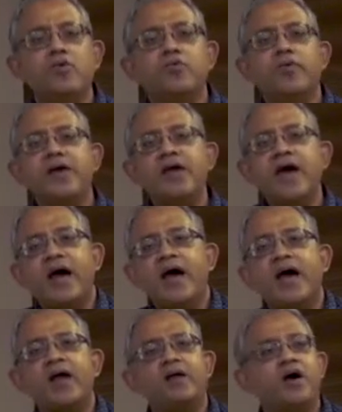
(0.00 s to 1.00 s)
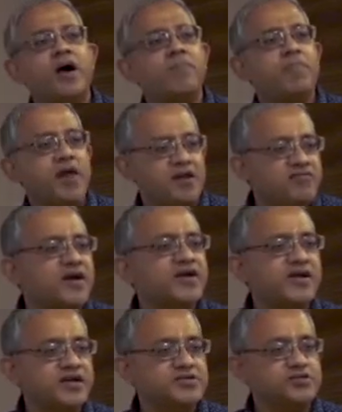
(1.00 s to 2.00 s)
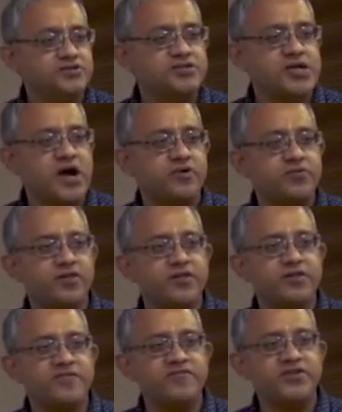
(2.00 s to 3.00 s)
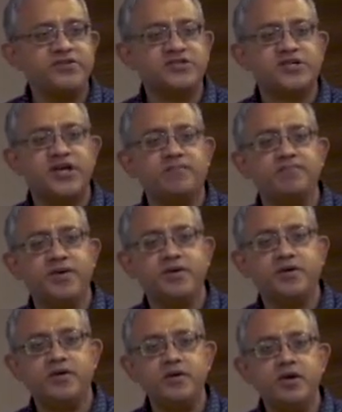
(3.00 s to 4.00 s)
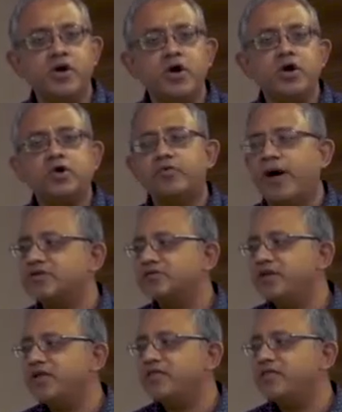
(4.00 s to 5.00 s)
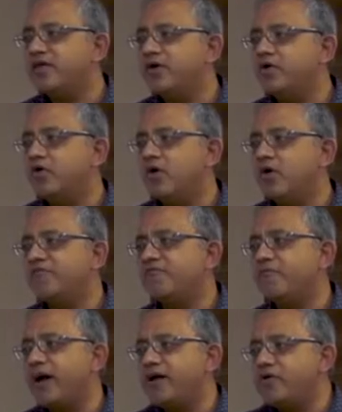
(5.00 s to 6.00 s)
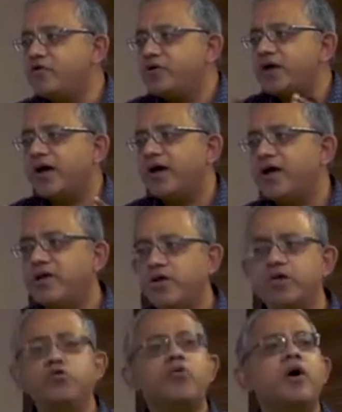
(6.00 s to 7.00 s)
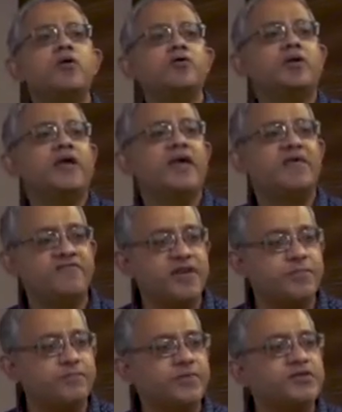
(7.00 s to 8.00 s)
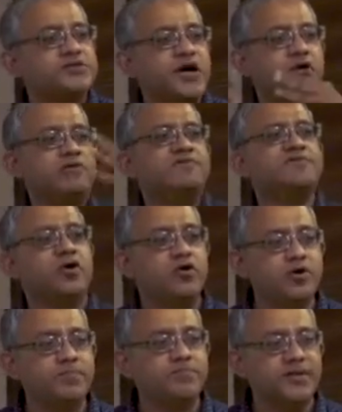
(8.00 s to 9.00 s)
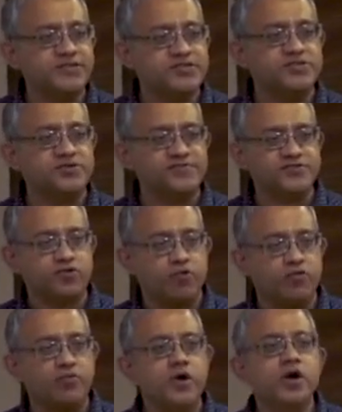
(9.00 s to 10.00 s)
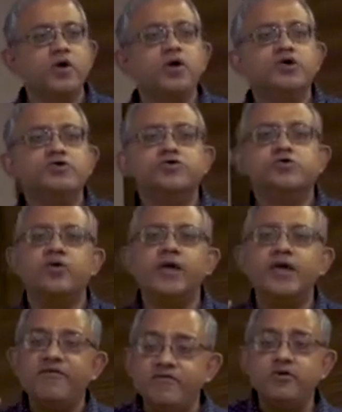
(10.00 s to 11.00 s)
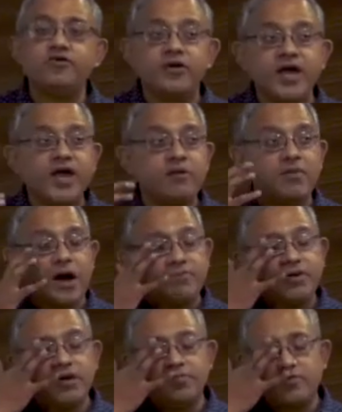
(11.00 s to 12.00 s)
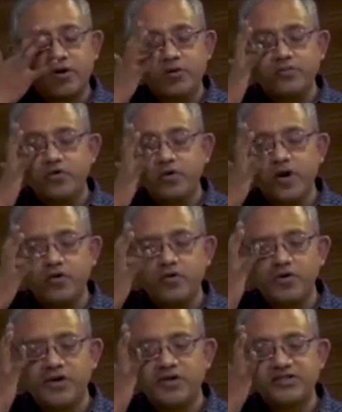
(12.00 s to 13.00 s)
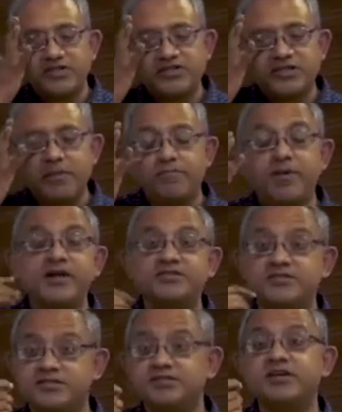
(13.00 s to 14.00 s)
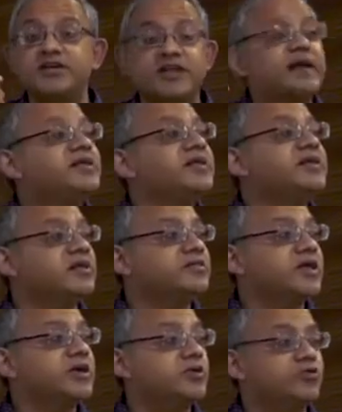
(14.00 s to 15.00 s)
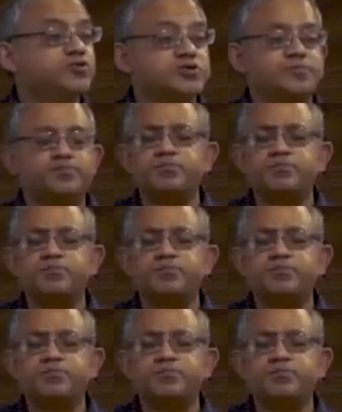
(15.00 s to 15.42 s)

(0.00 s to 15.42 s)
we had our Pallava kings to start with in the first time period to actually think of, why don't I hew out cave temples out of solid pieces of stone? So even today in Mahabalipuram, you can notice in some places the technique that they use.